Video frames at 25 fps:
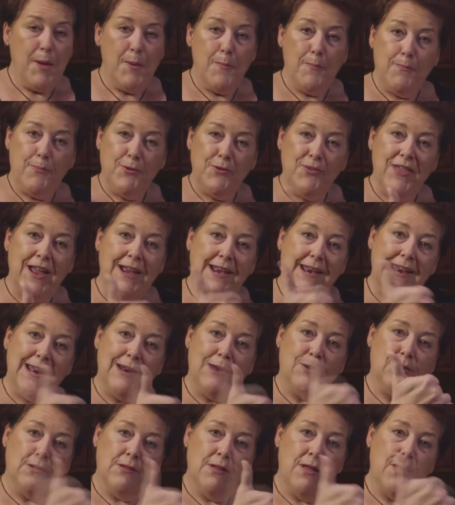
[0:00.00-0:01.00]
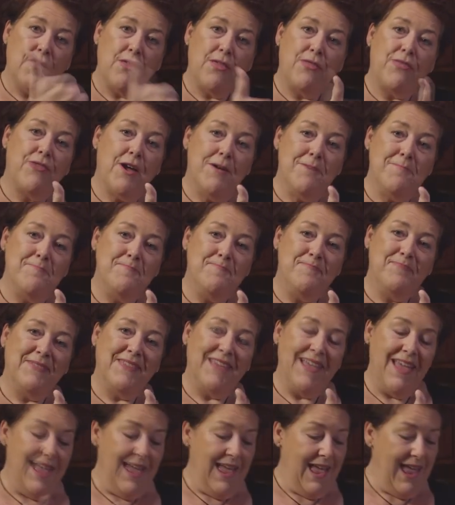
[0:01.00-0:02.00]
Put that little thumb,
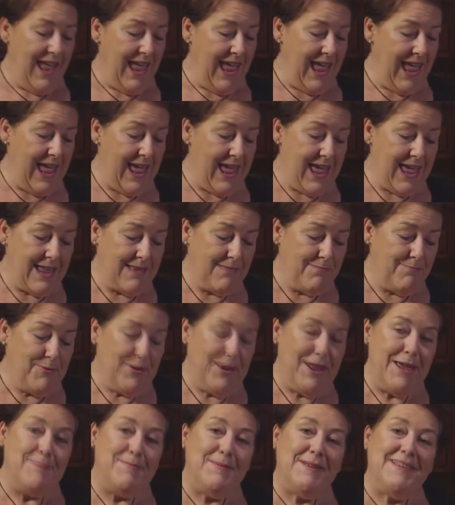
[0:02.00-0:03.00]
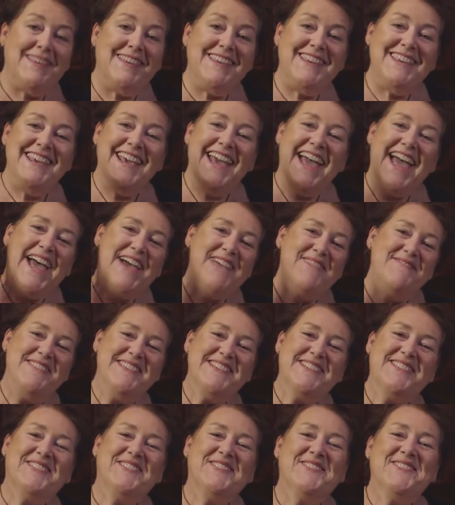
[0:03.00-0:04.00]
and bon appétit, à
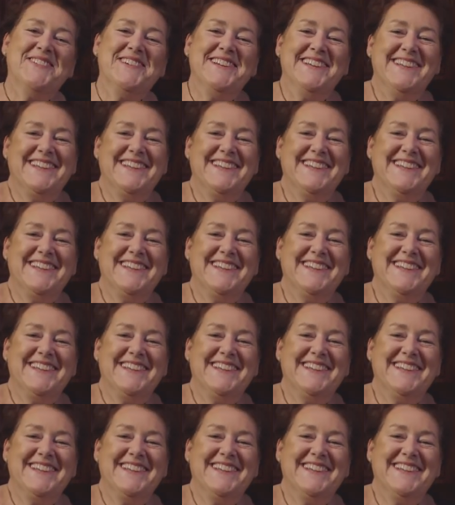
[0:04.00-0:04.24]
bientôt.